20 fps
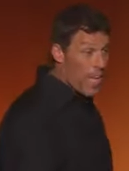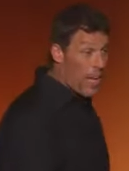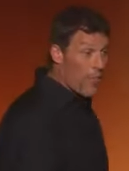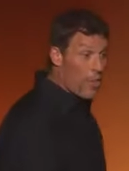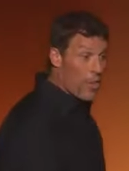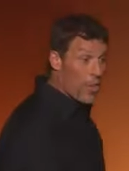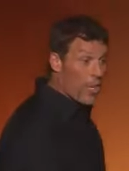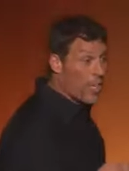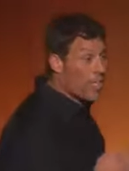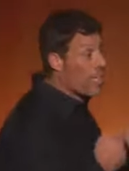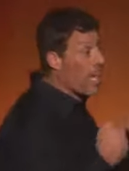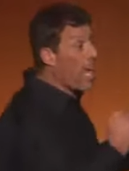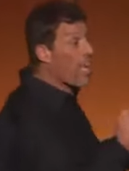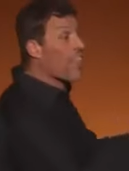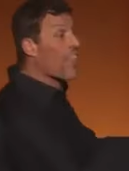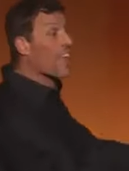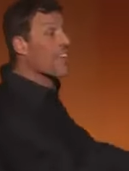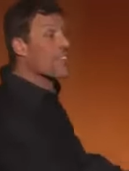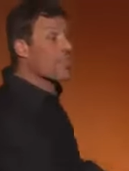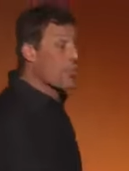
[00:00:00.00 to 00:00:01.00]
if you're going to
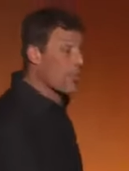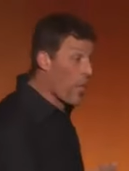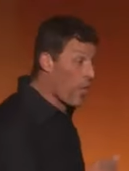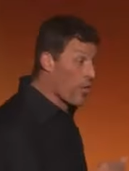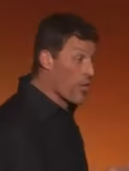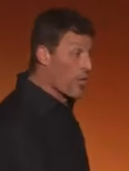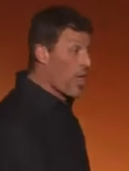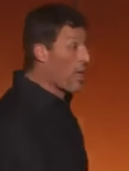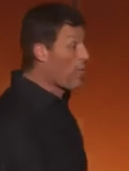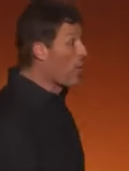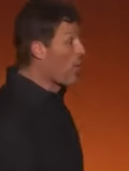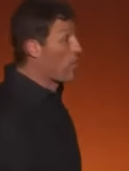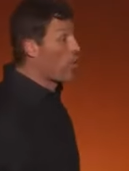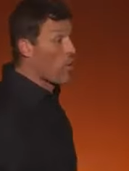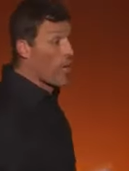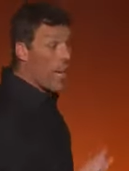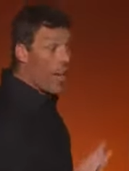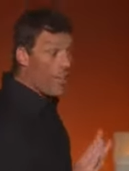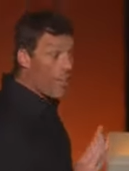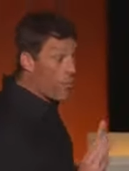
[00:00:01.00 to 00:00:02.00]
take things to another level, if
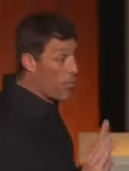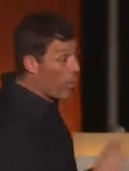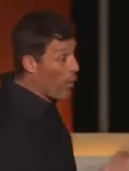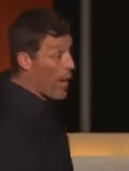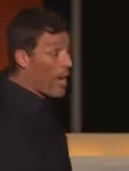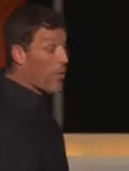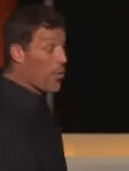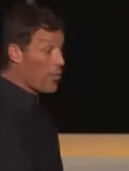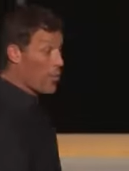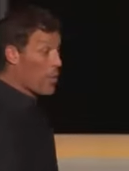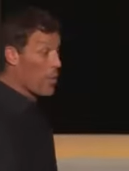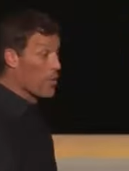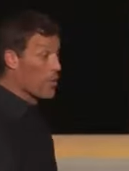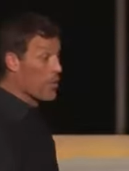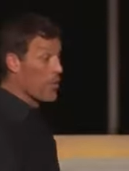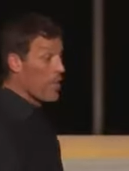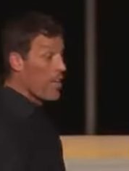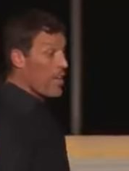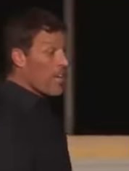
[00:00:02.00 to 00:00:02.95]
you're going to have a breakthrough,